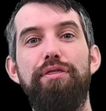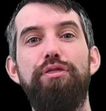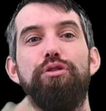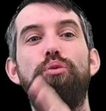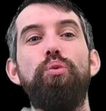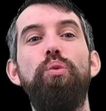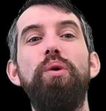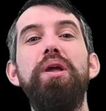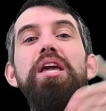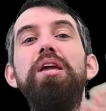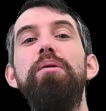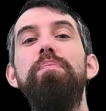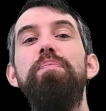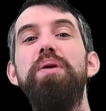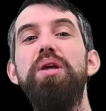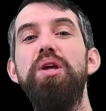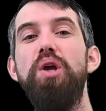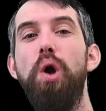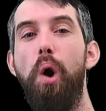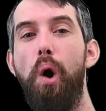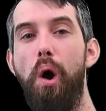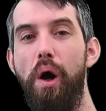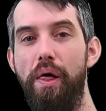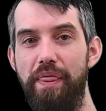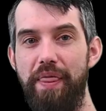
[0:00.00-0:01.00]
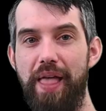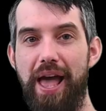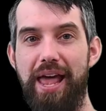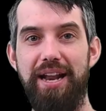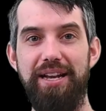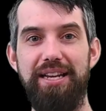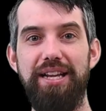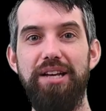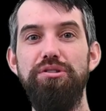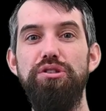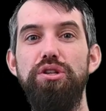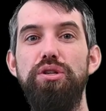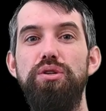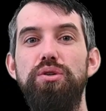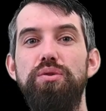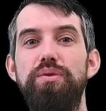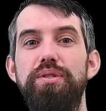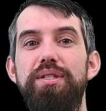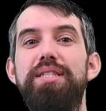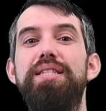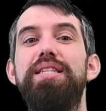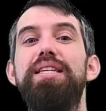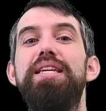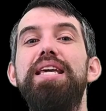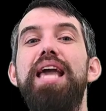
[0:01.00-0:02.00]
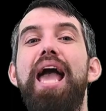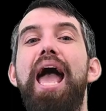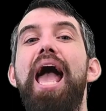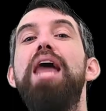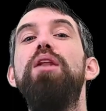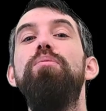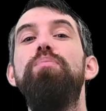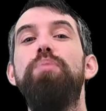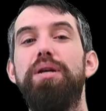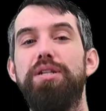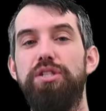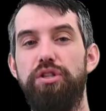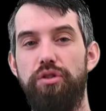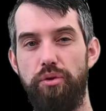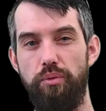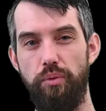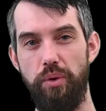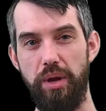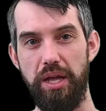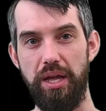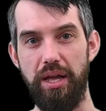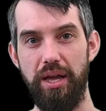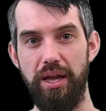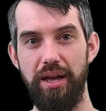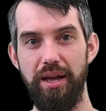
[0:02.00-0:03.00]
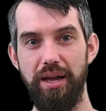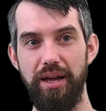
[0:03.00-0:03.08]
3 beyond that. It tells you Cn plus 3.